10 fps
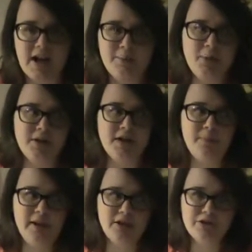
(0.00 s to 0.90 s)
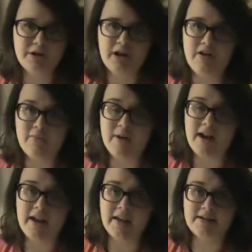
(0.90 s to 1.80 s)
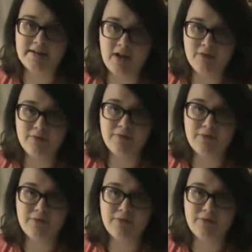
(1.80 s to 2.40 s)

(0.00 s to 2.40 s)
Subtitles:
I put a picture of myself